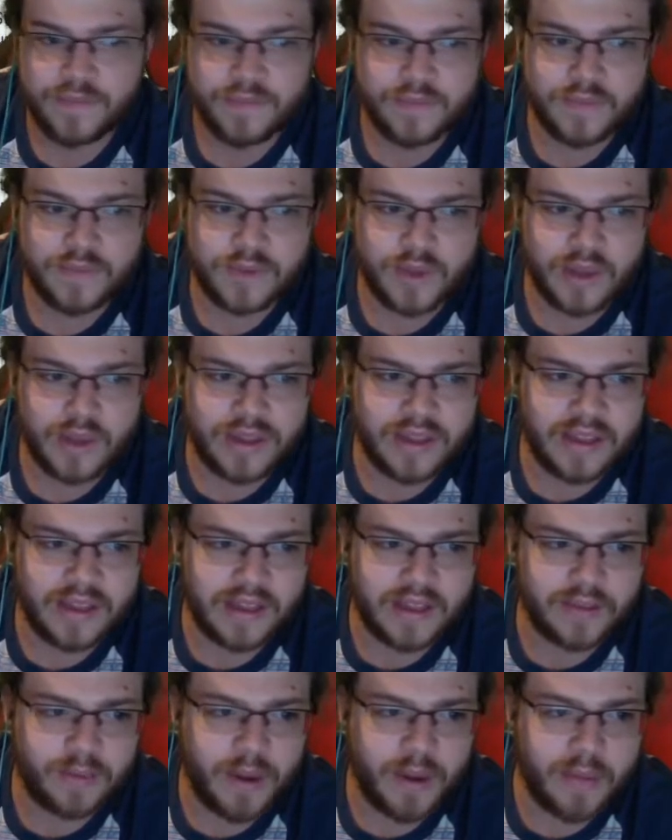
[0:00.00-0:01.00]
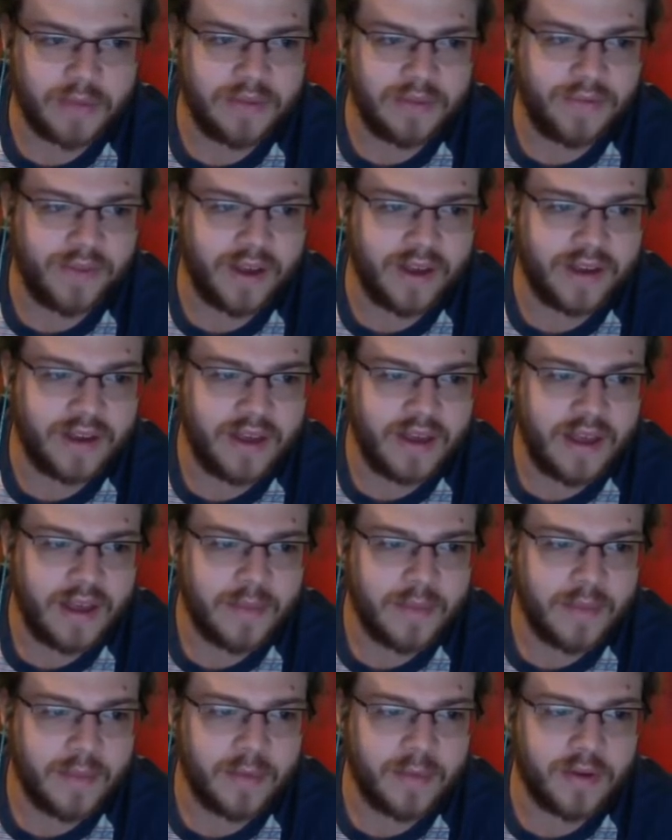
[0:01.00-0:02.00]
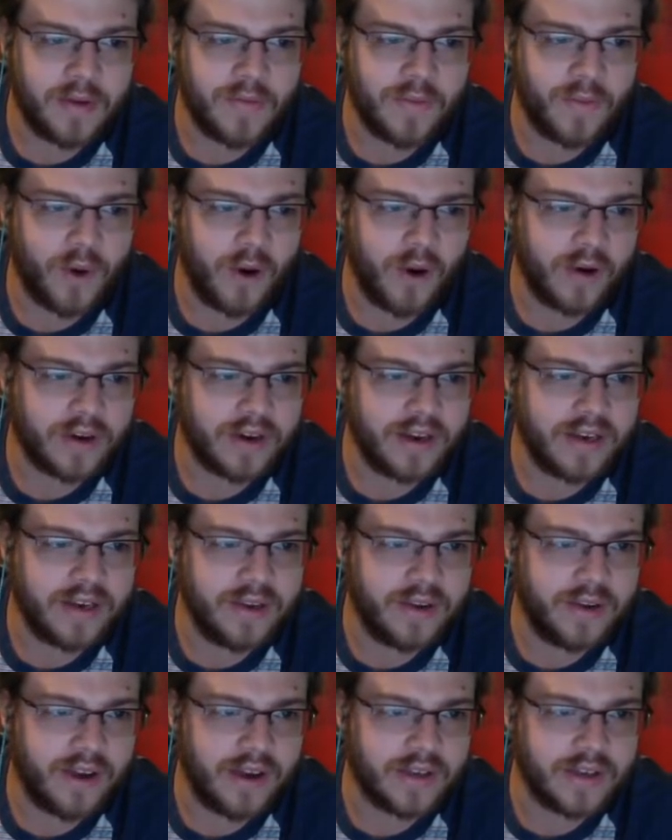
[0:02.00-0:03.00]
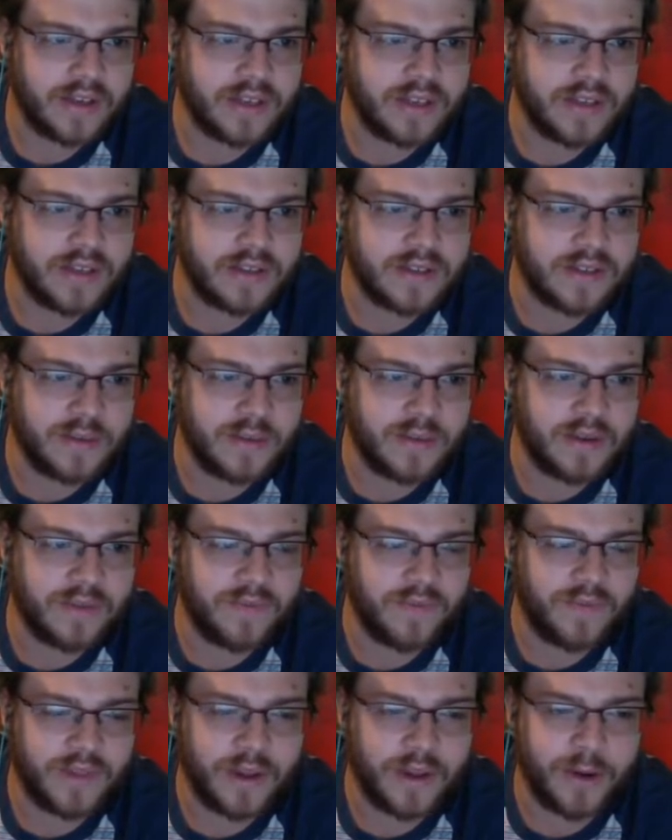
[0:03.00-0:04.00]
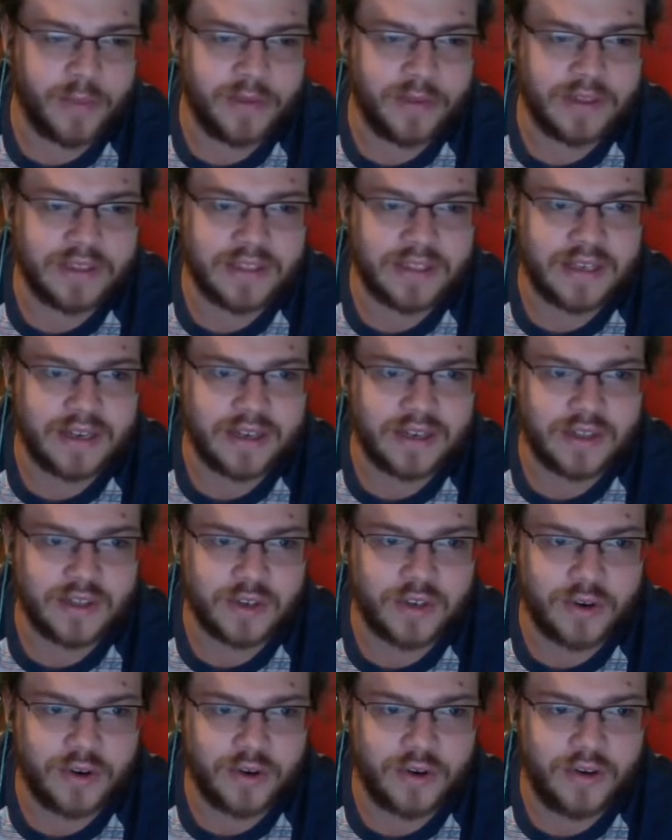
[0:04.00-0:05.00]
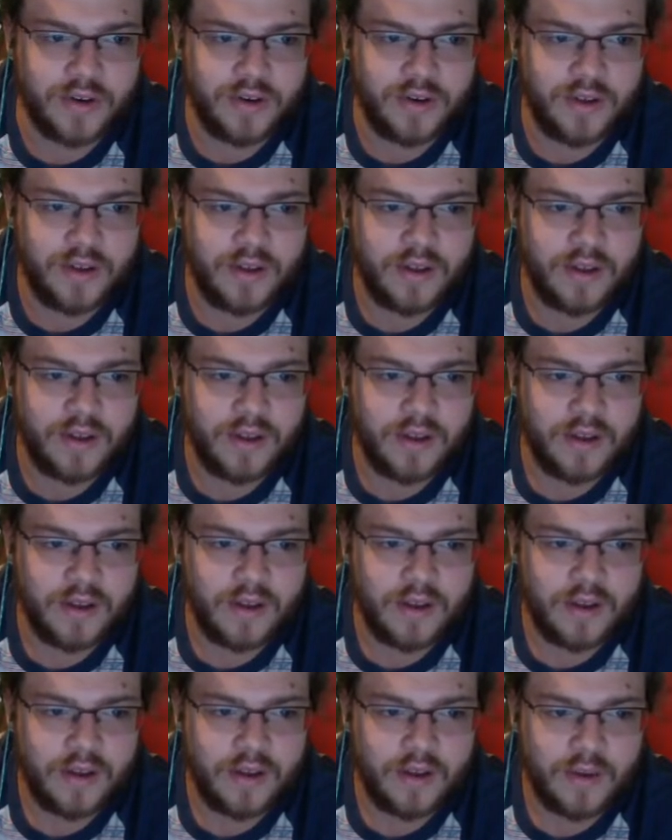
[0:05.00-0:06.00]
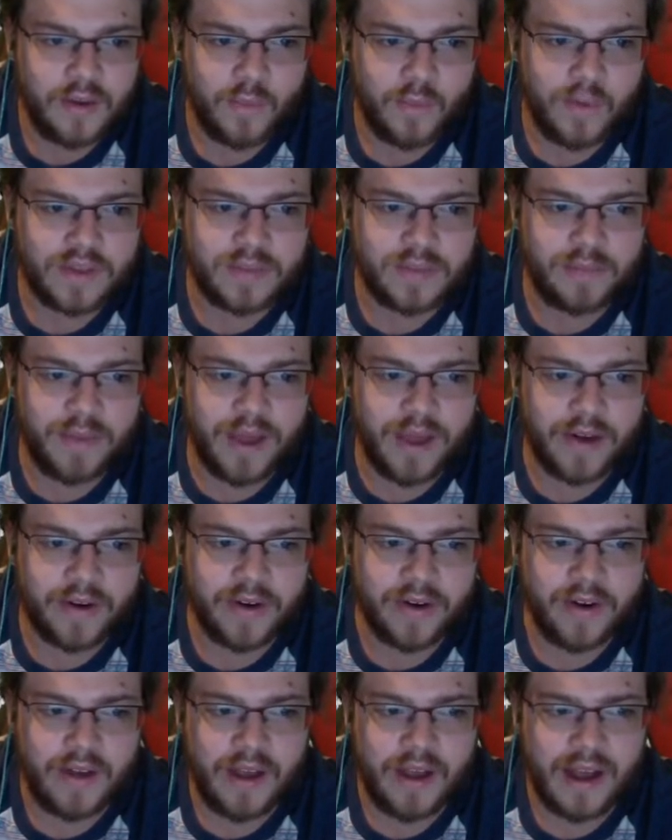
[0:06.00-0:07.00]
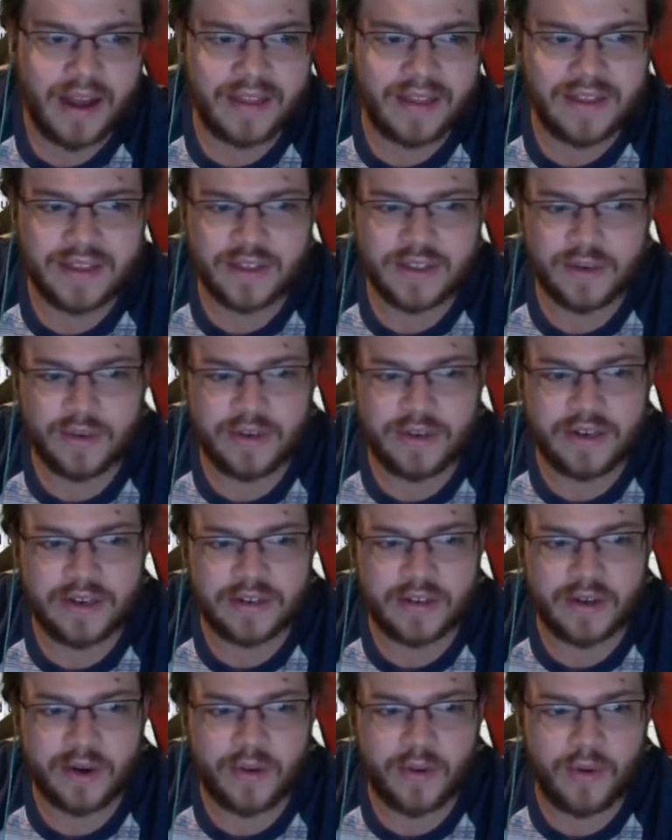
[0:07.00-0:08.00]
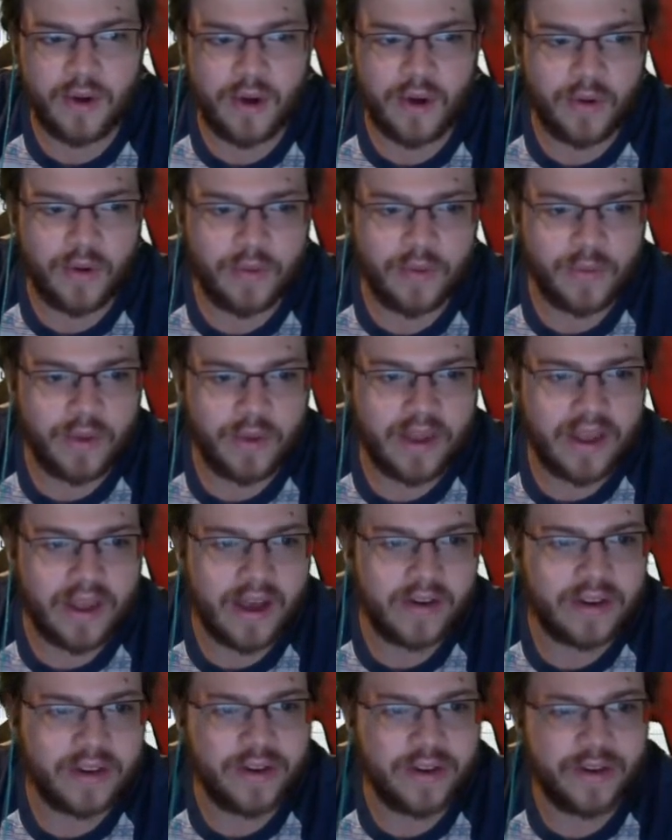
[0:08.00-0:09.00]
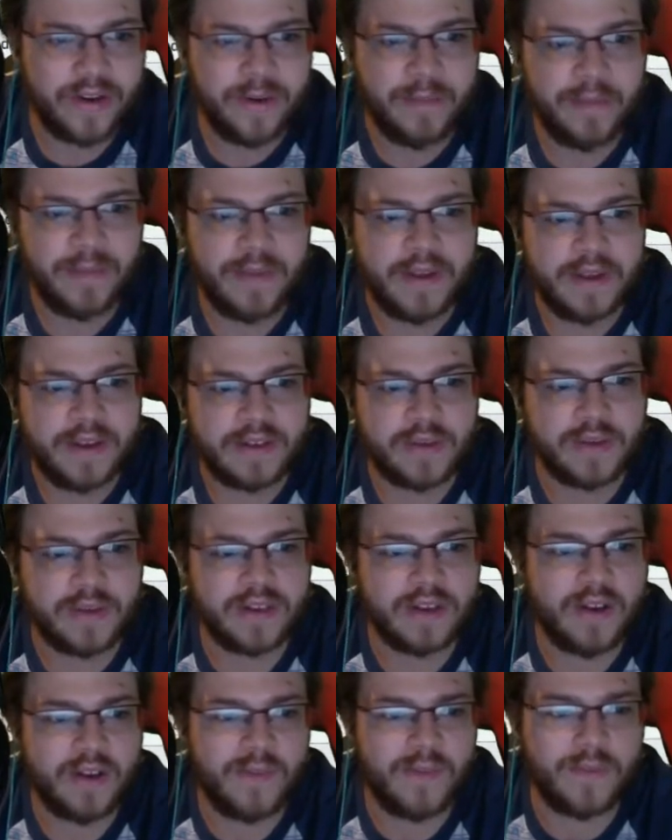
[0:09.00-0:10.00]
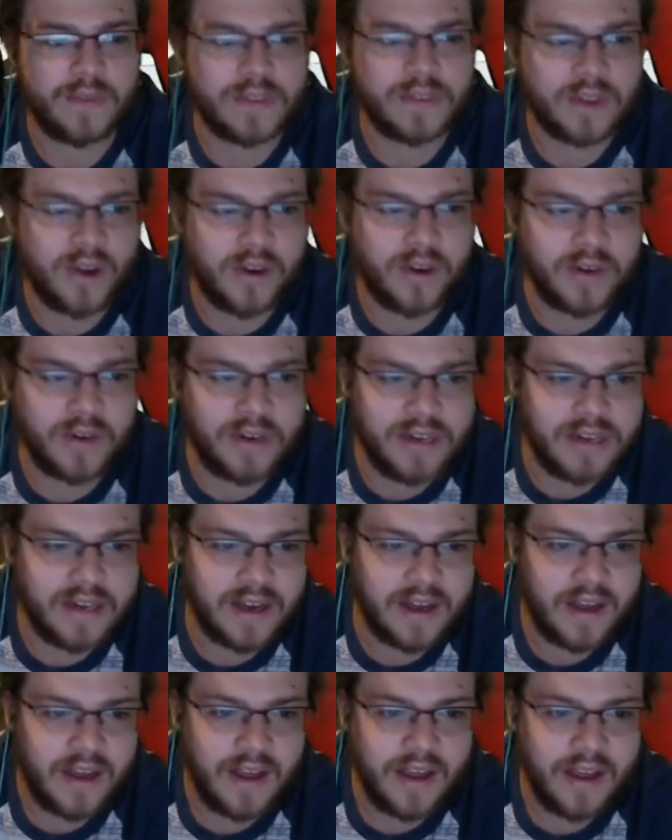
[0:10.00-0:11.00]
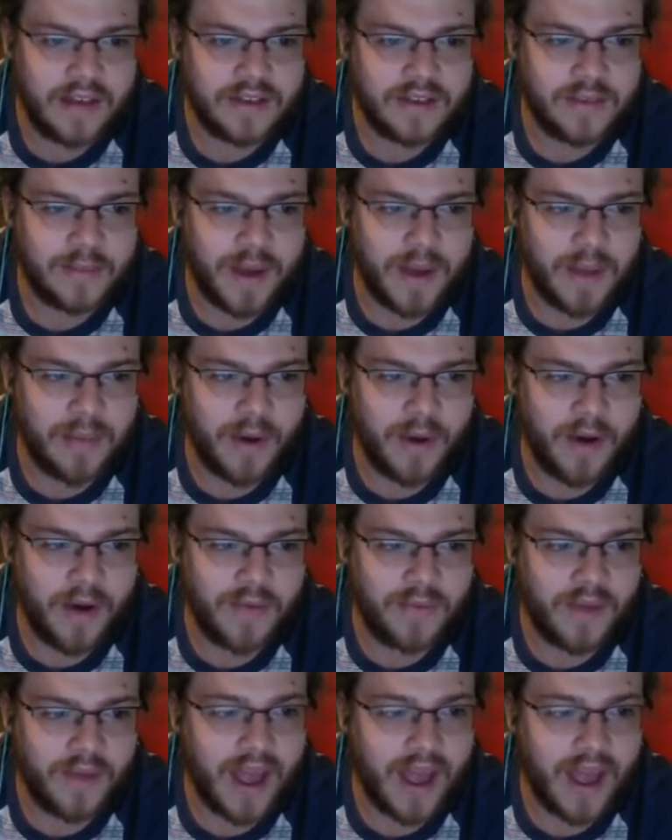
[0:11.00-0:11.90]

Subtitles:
So I think that's probably fine. Maybe we go for Arcanine here, actually, because then we can Flare Blitz the next turn. What's better? I think Zarina's our way out here. So we're going to go for Zarina to pop off.